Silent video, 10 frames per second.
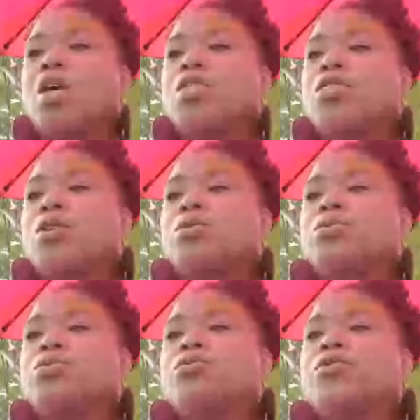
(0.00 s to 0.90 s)

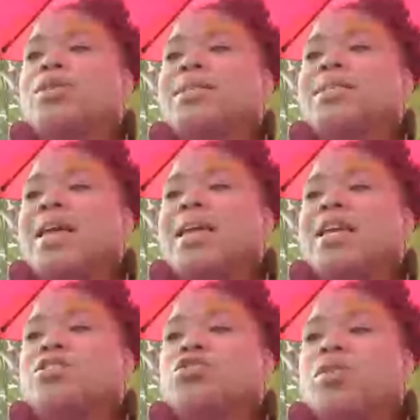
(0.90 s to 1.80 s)
Those who forsake
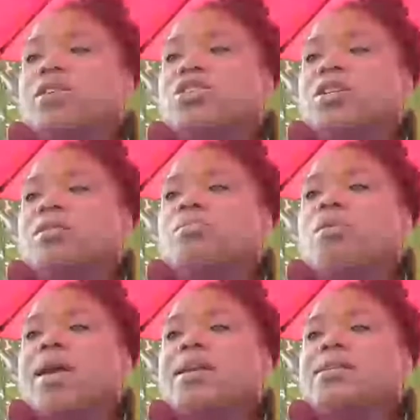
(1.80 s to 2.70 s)
instruction
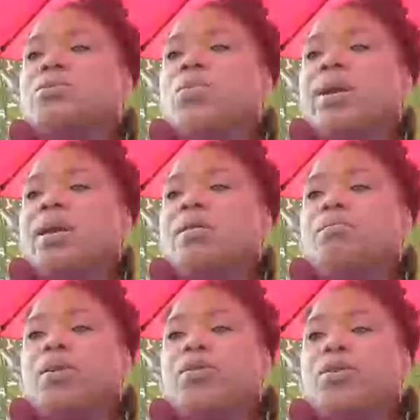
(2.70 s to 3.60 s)
praise the wicked,
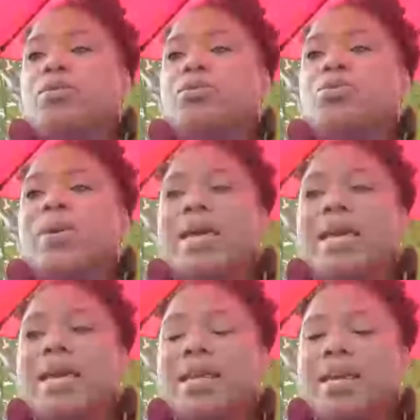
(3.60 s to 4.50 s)
but those who
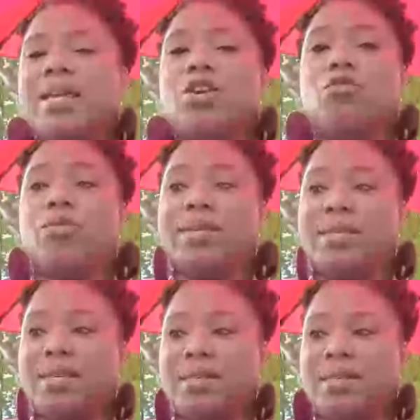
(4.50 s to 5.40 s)
heed it
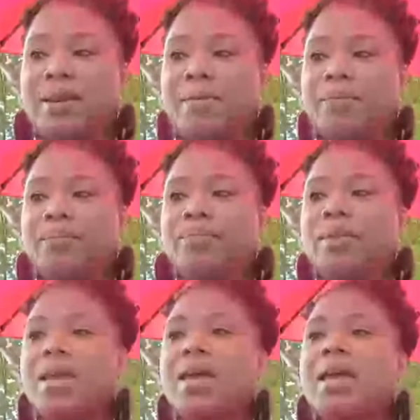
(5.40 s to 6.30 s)
resist them.
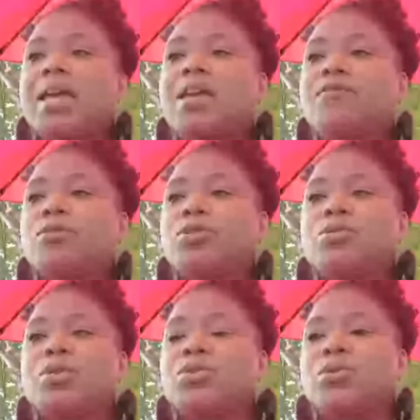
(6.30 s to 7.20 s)

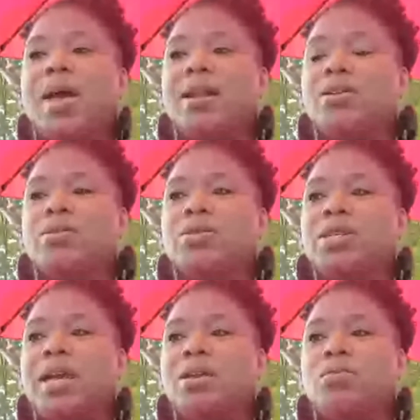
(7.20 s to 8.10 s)
Evildoers do not
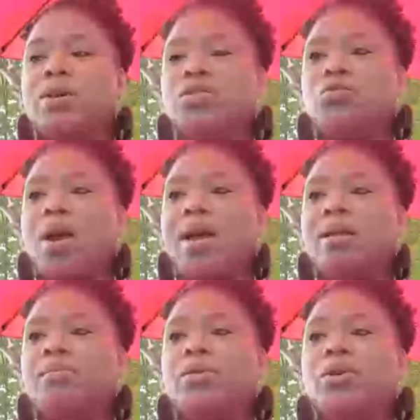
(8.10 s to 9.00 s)
understand what is right,
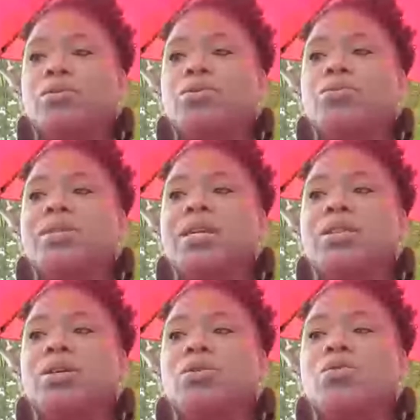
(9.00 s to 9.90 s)
but those who seek
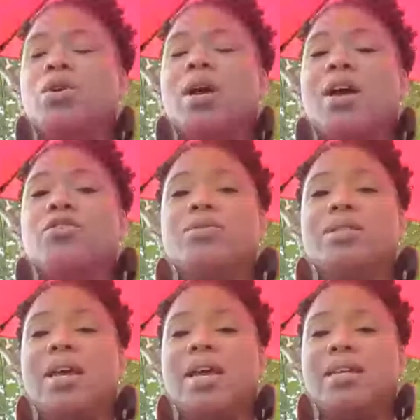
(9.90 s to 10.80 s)
the Lord
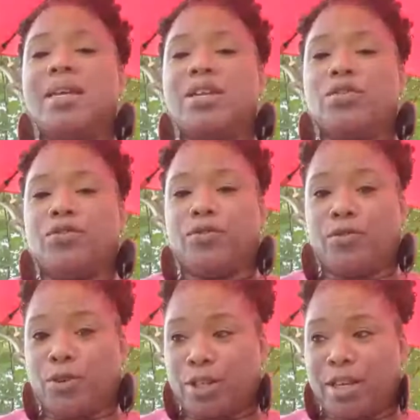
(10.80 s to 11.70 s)
understand it
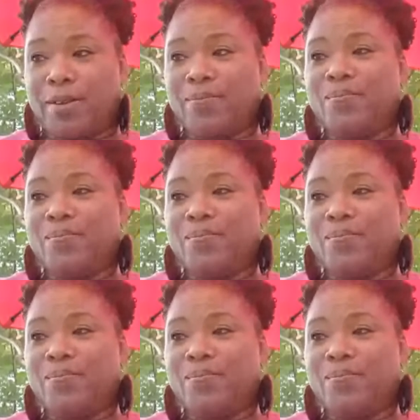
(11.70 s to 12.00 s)
fully.